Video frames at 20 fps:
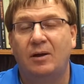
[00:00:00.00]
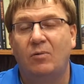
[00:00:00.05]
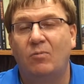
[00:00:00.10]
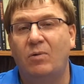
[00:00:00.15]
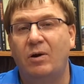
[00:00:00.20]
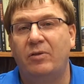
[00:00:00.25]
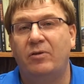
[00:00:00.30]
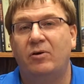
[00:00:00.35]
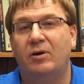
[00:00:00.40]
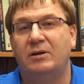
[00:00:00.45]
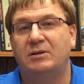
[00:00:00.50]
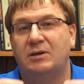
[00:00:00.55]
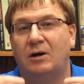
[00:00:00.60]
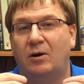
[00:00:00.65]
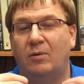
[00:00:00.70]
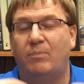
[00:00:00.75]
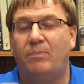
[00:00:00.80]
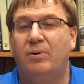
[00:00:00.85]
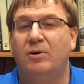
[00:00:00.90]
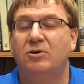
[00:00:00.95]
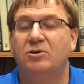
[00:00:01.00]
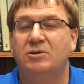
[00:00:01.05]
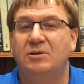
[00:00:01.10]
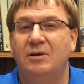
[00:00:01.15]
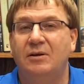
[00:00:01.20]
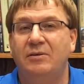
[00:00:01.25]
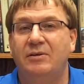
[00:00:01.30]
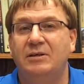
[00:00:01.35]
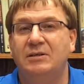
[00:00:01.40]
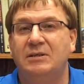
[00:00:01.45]
whether it's our
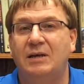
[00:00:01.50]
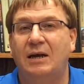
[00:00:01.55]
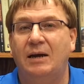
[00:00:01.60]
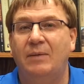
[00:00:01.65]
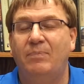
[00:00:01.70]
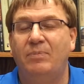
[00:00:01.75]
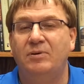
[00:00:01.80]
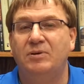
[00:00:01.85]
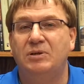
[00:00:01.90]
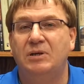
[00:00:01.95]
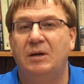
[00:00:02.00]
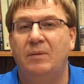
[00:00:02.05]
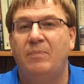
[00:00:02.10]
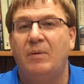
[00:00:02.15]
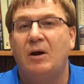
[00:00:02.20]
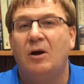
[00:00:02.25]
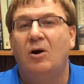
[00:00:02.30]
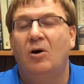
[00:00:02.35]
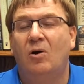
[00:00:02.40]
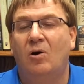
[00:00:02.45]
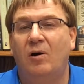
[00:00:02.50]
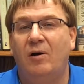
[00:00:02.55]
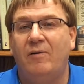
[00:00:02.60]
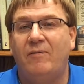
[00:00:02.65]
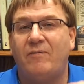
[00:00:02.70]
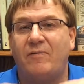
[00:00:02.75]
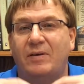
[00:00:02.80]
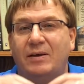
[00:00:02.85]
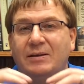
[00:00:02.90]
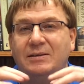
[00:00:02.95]
personal discipleship or
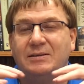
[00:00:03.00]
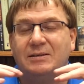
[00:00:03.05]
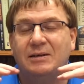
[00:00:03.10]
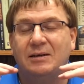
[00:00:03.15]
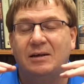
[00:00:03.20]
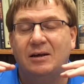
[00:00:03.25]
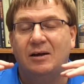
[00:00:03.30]
if it's